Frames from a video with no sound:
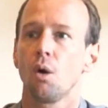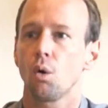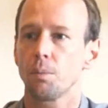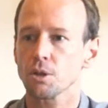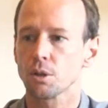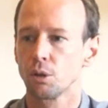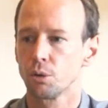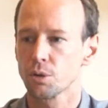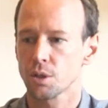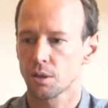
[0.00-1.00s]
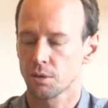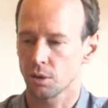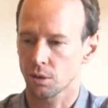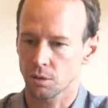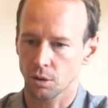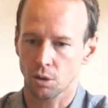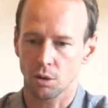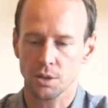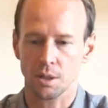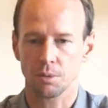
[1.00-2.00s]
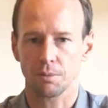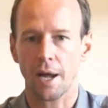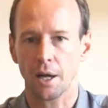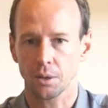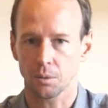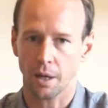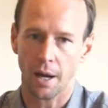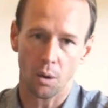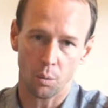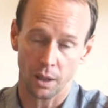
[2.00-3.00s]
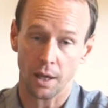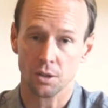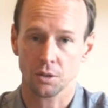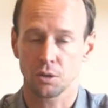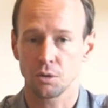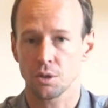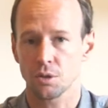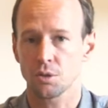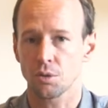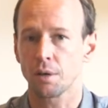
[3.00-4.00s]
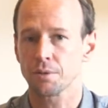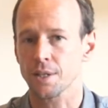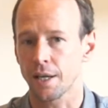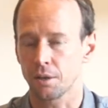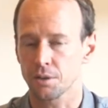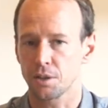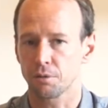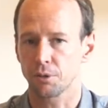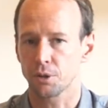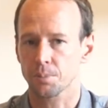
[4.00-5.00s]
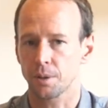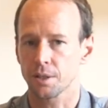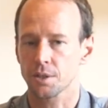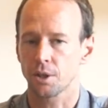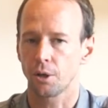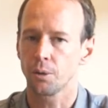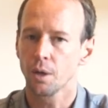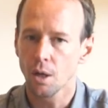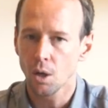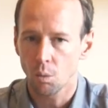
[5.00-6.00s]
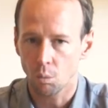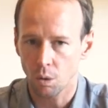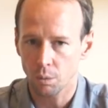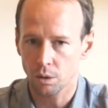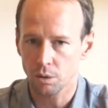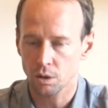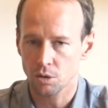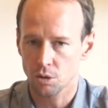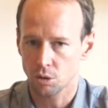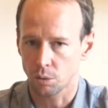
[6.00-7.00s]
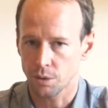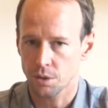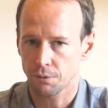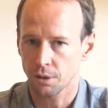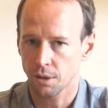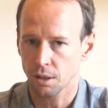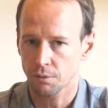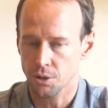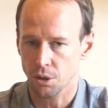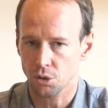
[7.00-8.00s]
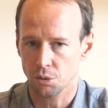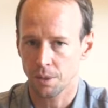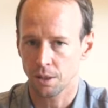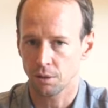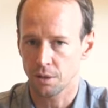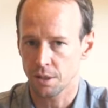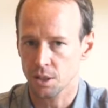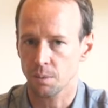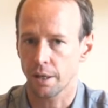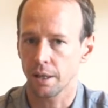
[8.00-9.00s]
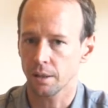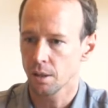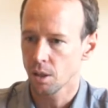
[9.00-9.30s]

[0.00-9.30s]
almost losing the concept of how we actually use it to drive sales in the first place. So what we're looking to do is, if you think of social media in this way,